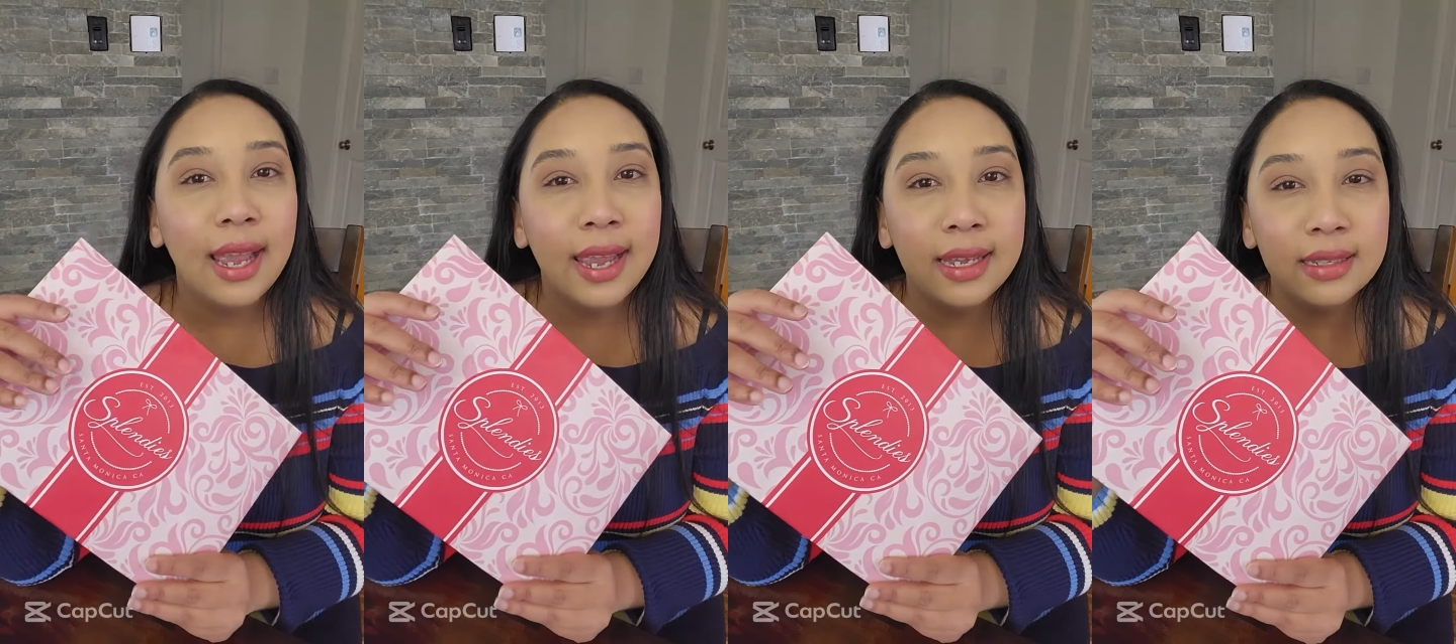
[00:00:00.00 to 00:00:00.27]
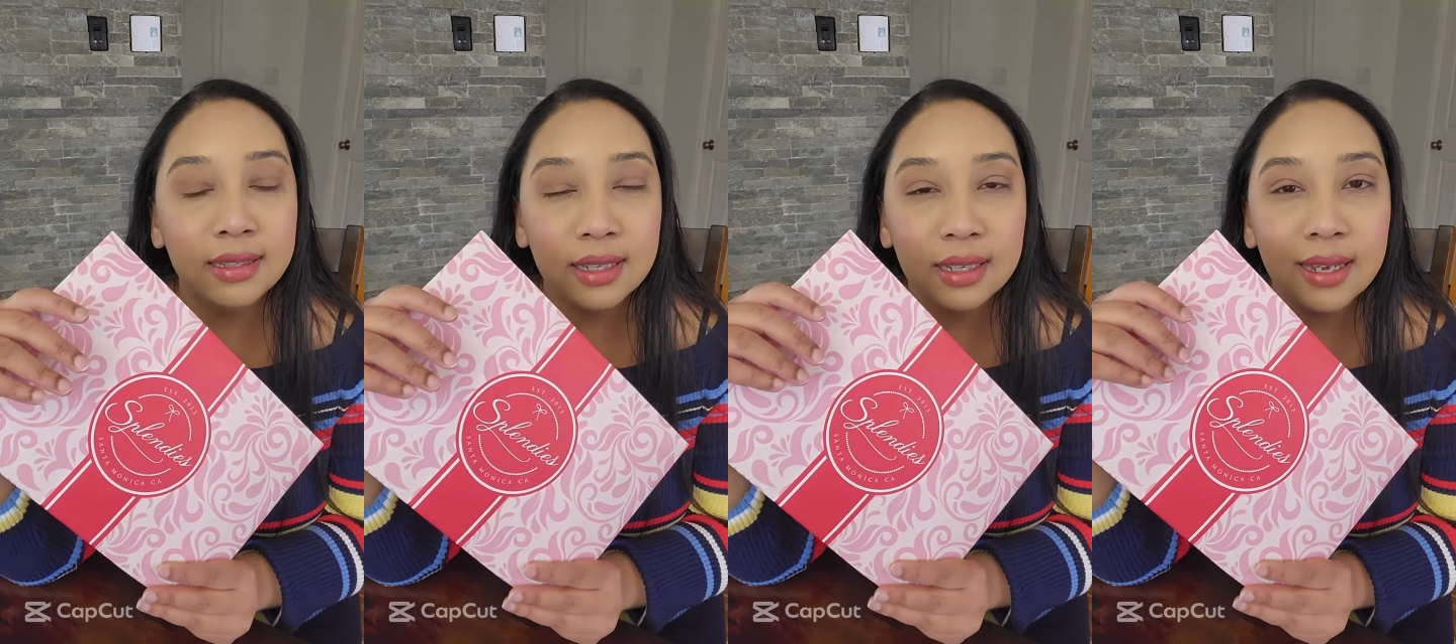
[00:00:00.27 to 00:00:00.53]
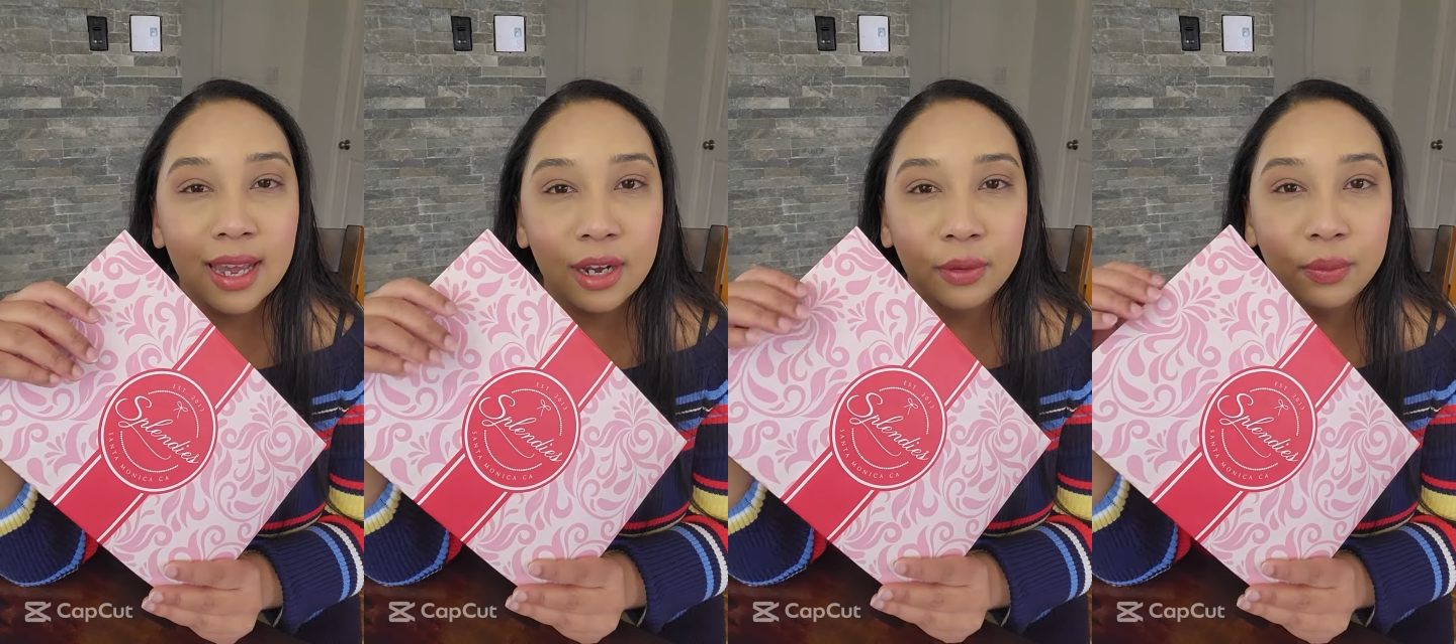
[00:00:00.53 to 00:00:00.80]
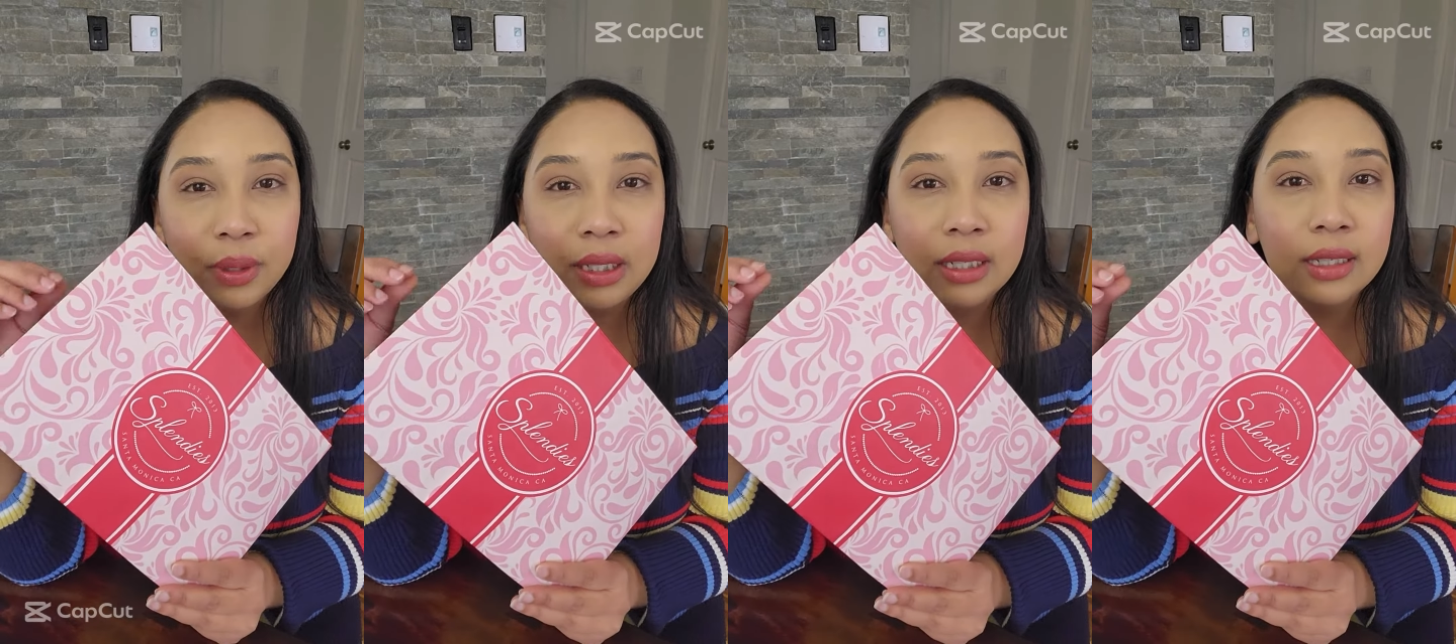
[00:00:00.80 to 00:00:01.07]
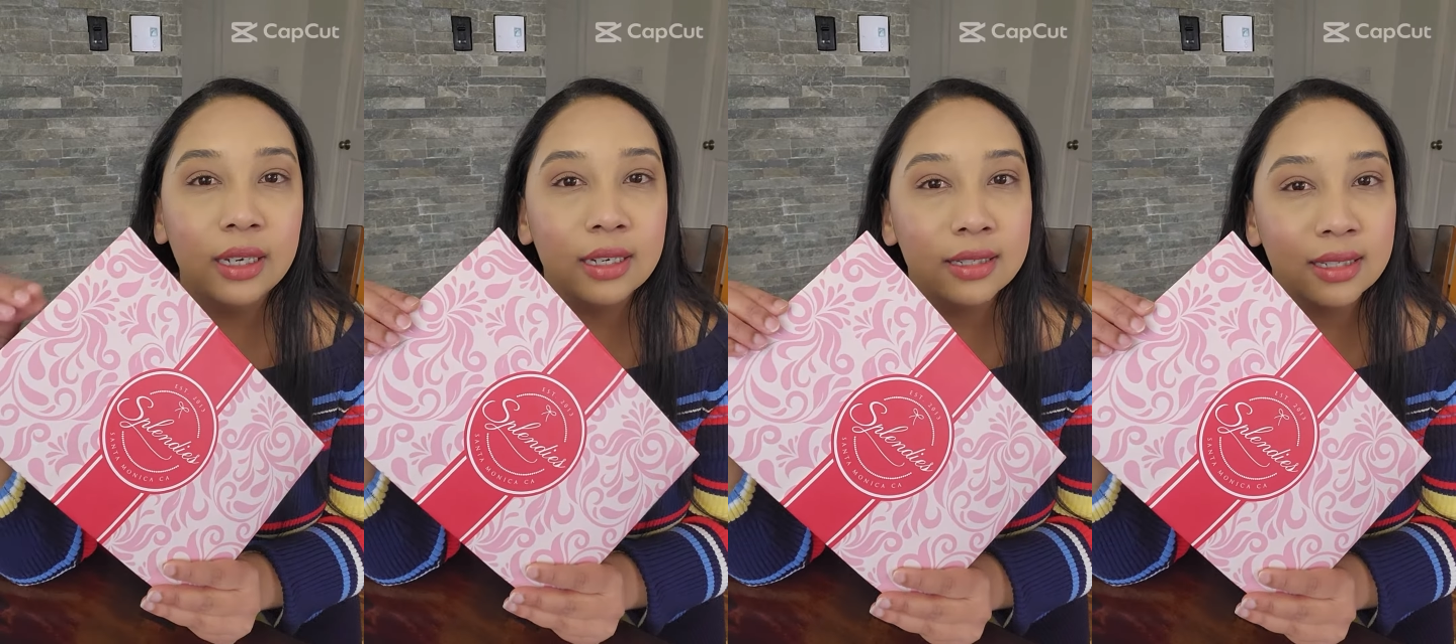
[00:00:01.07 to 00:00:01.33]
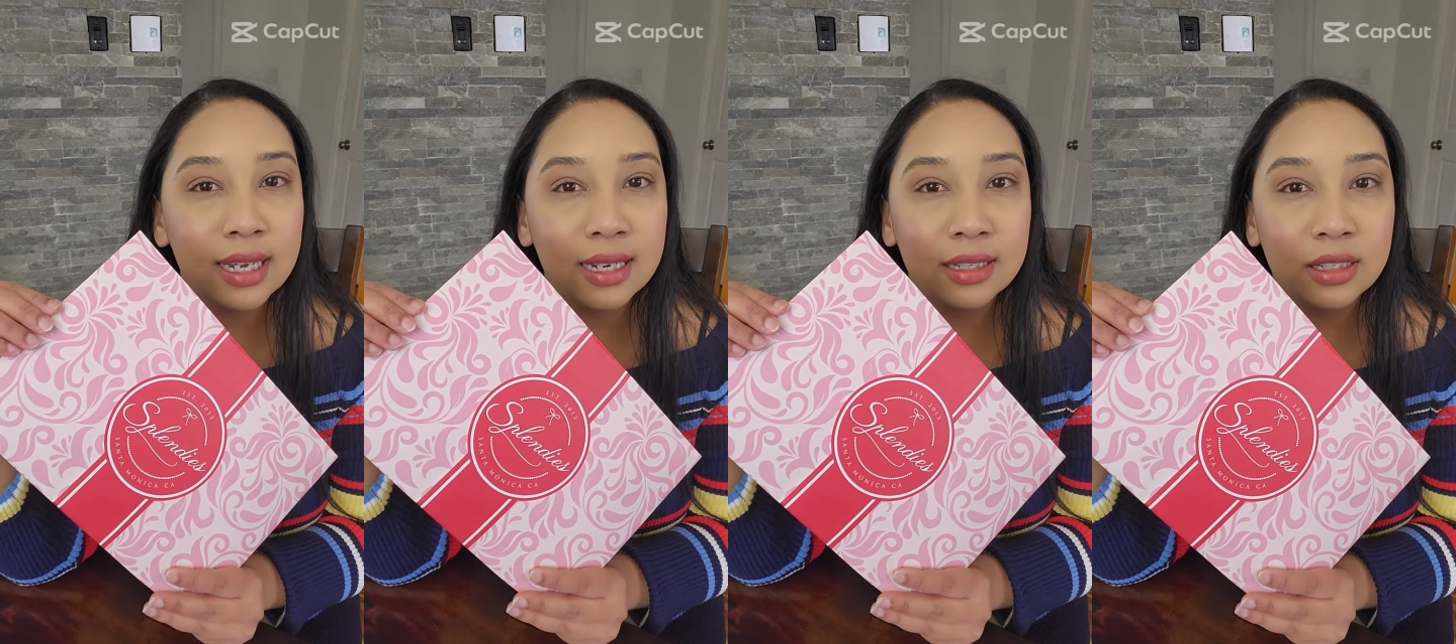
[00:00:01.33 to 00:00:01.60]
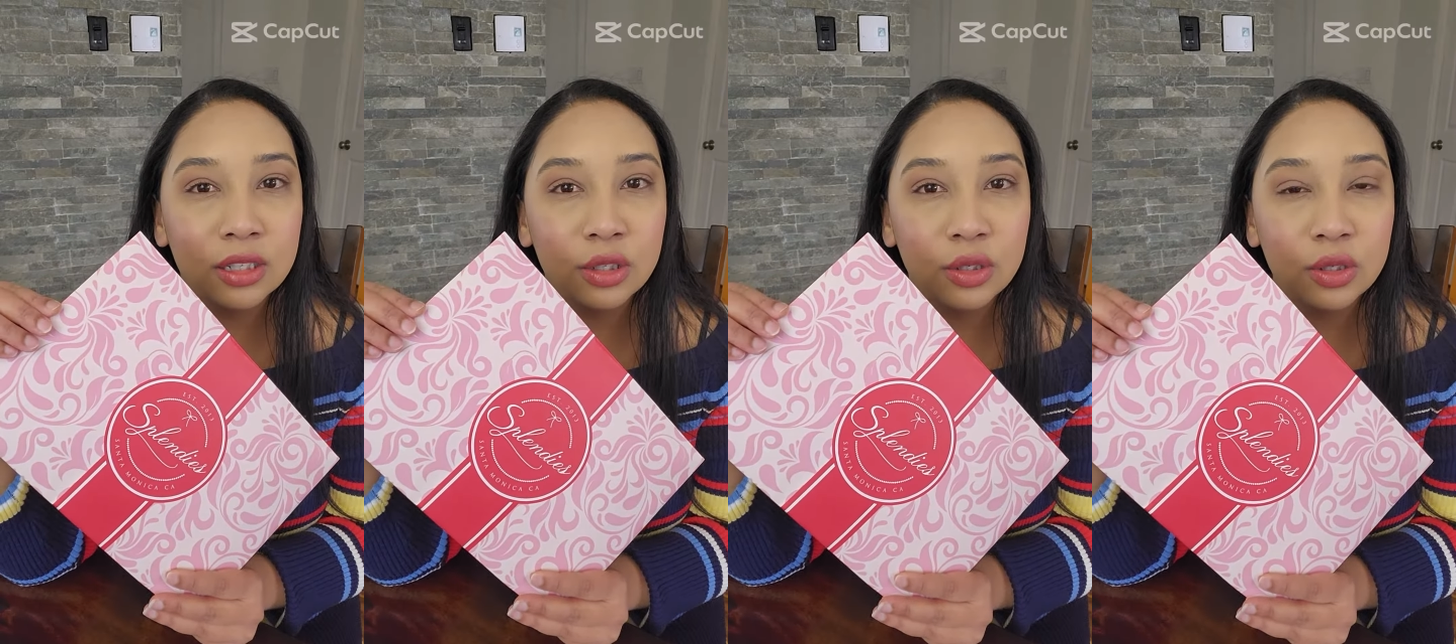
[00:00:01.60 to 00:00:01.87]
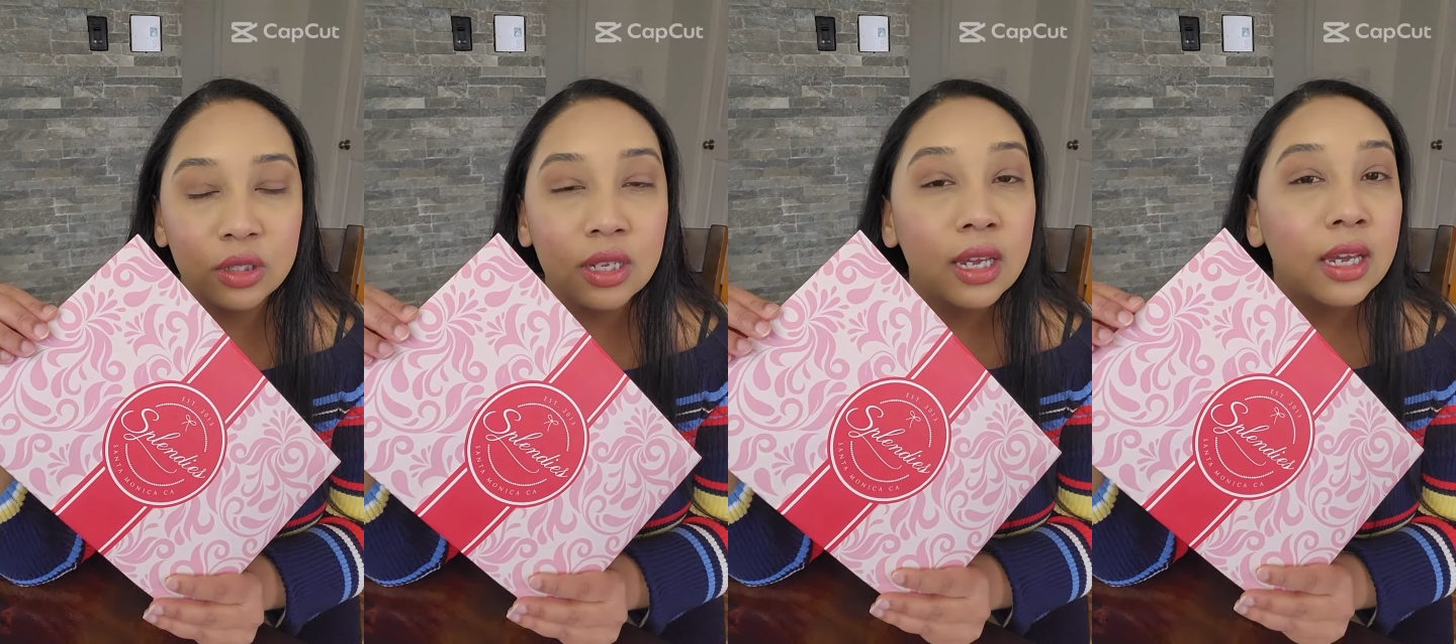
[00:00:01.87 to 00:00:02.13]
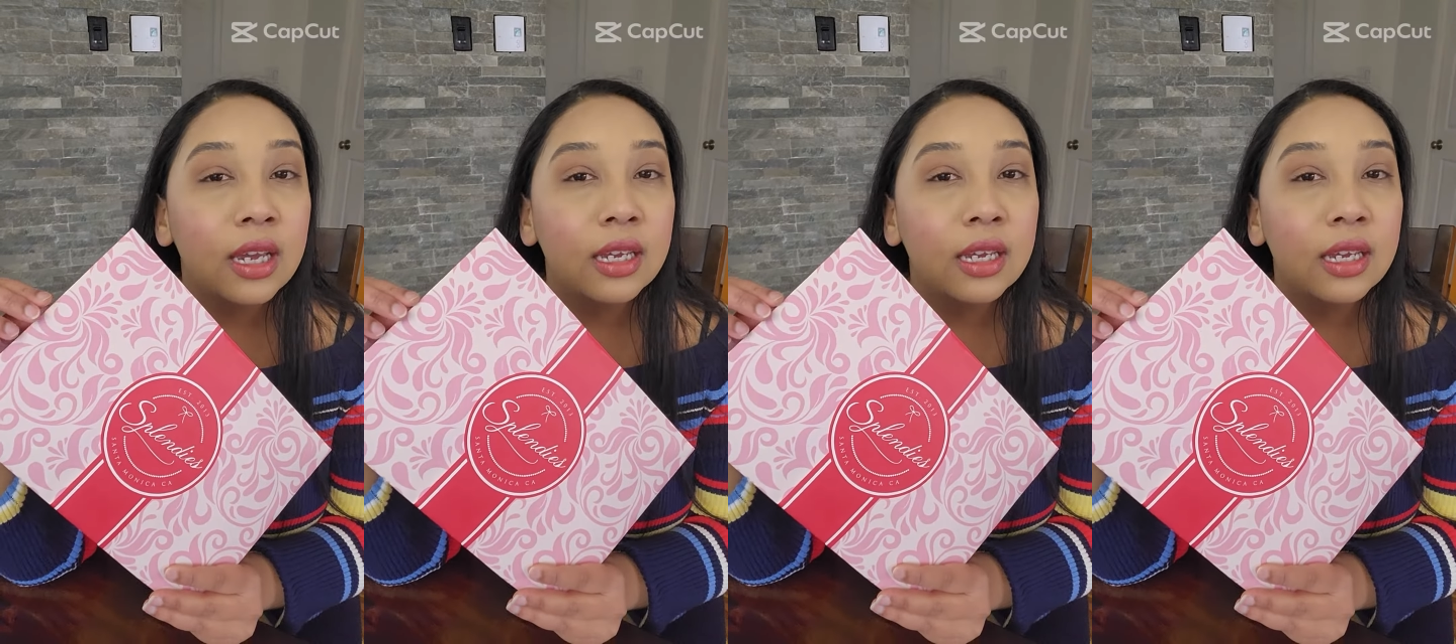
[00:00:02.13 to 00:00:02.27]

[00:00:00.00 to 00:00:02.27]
And they carry uh, sizes